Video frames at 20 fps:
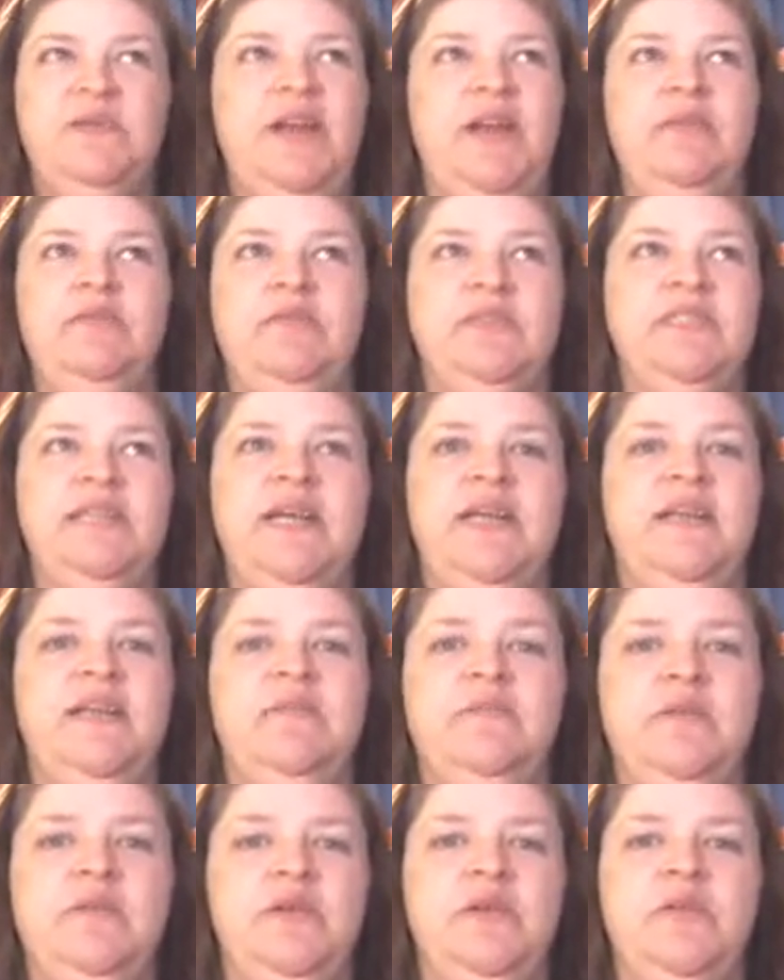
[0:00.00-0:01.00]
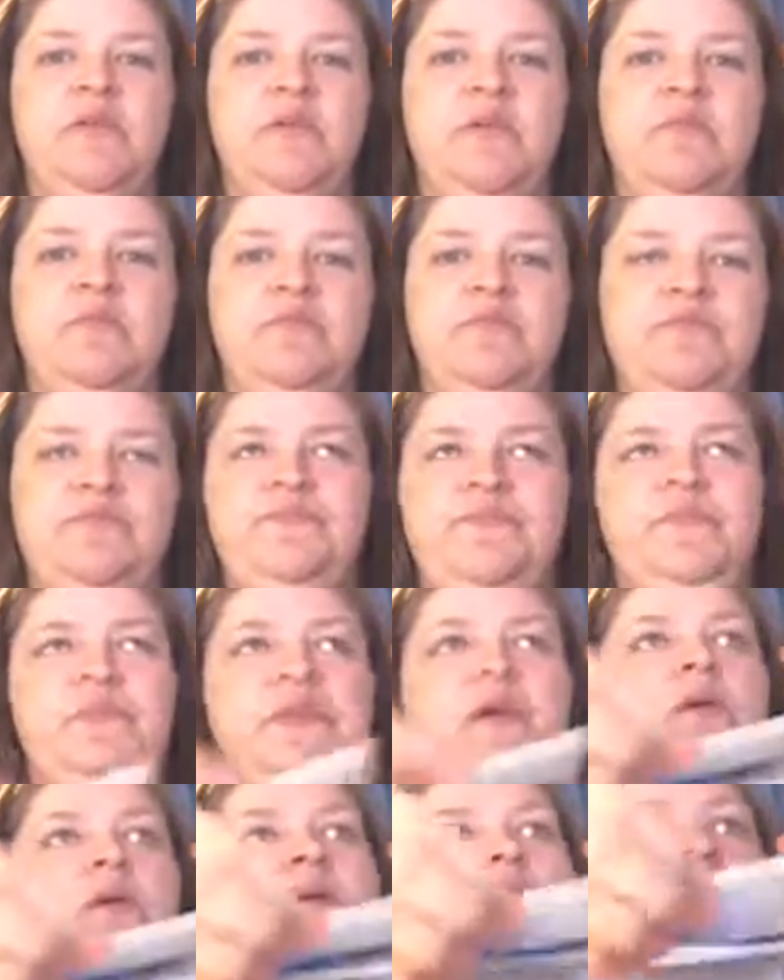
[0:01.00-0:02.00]
wasn't able to stand up and look through them.
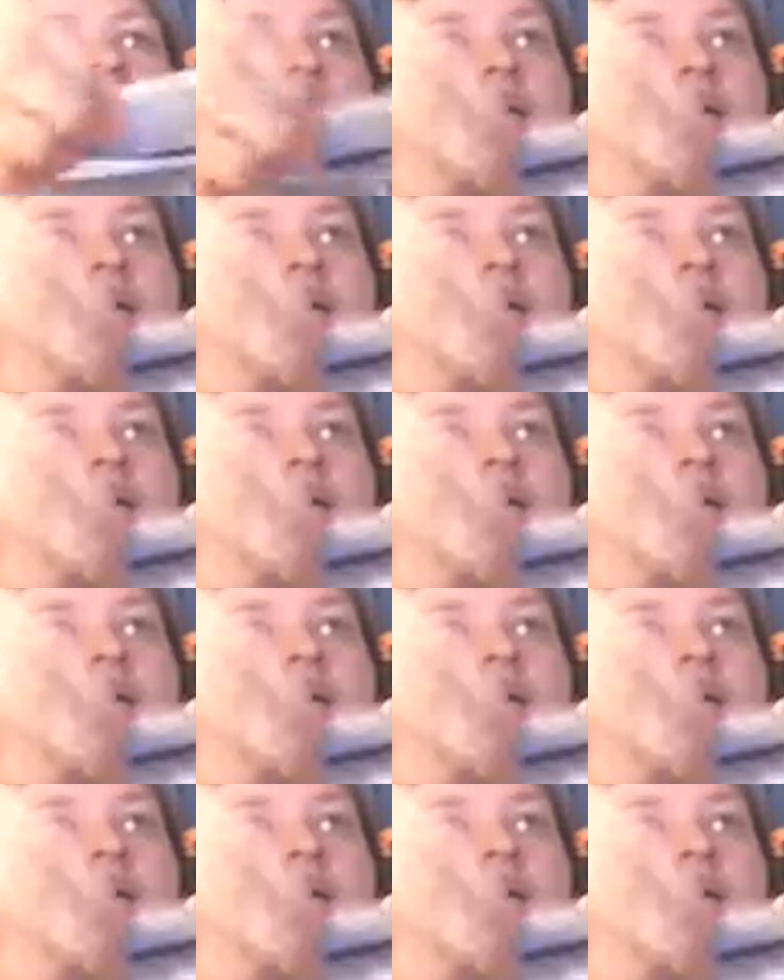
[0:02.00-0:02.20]
So